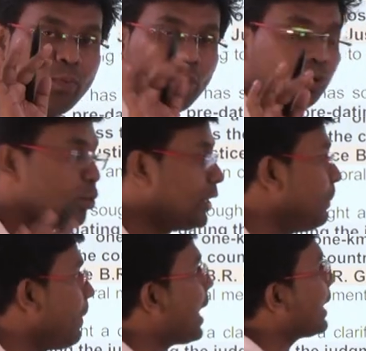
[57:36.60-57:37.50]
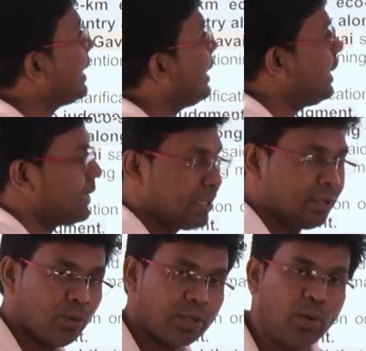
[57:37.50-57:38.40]
want to demarcate,
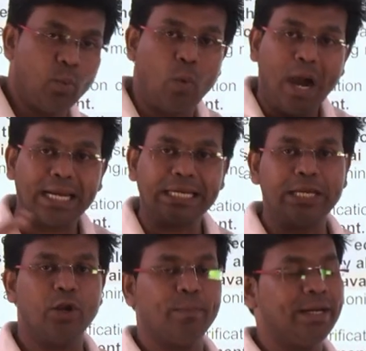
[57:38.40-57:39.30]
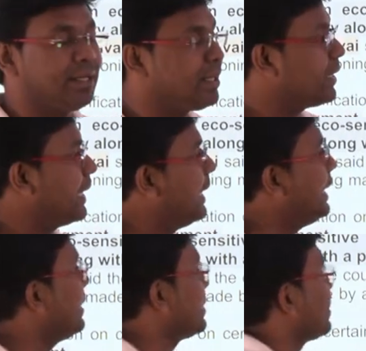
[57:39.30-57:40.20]
okay, 1 kilometer
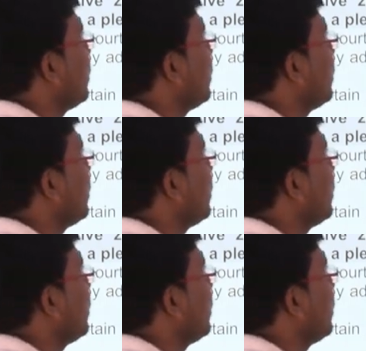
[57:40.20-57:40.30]
radius,